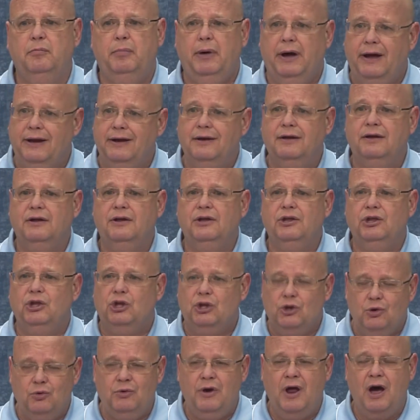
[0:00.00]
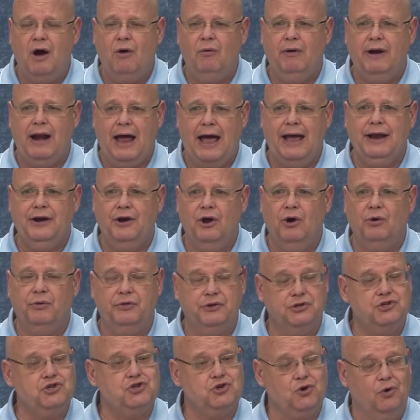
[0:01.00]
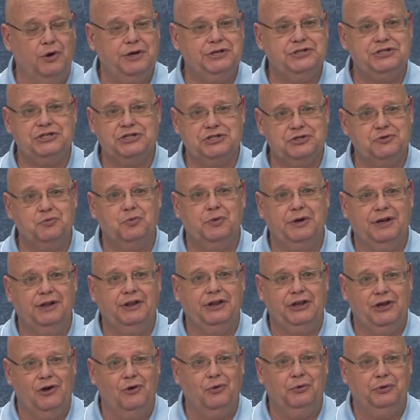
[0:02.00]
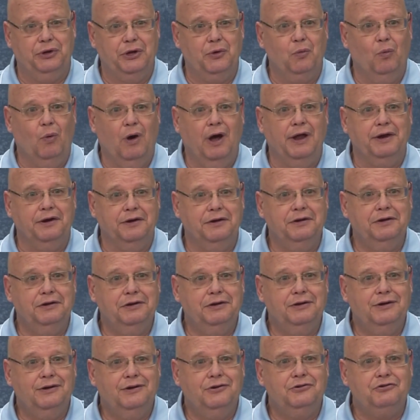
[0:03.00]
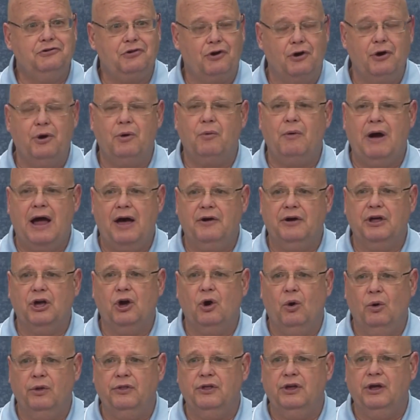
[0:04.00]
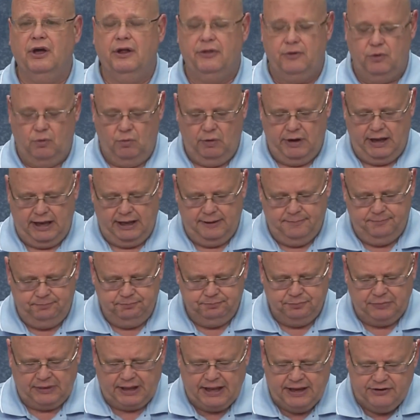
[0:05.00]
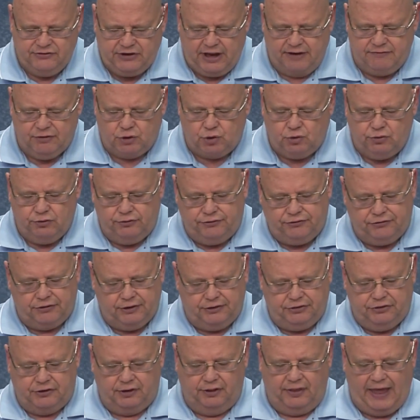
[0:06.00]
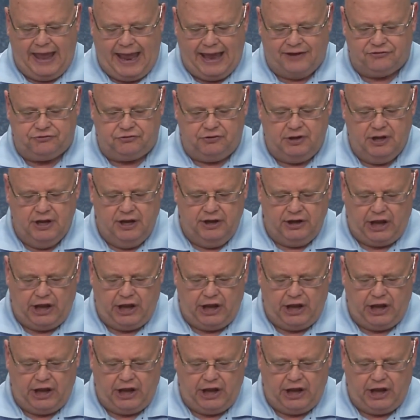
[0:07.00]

But you know and I know the choice is really only one. Turn around and go the other way. David Guzik, the last